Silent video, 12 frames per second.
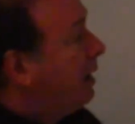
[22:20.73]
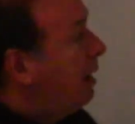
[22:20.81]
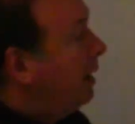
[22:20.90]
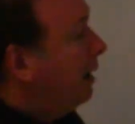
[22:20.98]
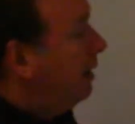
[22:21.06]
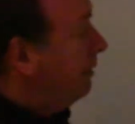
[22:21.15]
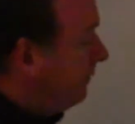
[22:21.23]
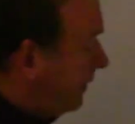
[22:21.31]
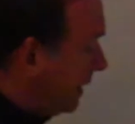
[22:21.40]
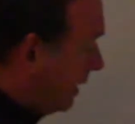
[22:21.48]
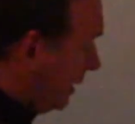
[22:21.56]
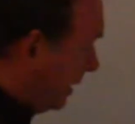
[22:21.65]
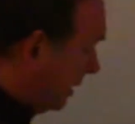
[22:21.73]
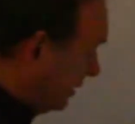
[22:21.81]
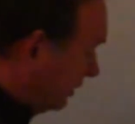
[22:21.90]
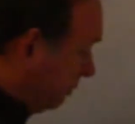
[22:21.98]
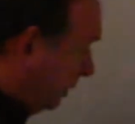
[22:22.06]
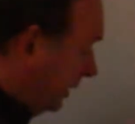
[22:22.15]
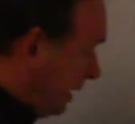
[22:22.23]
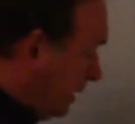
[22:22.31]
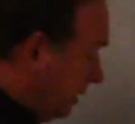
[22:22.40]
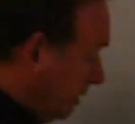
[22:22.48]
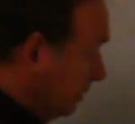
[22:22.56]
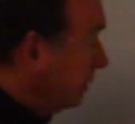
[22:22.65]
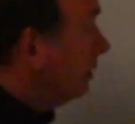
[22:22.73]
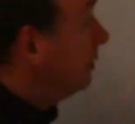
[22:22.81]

of the spleen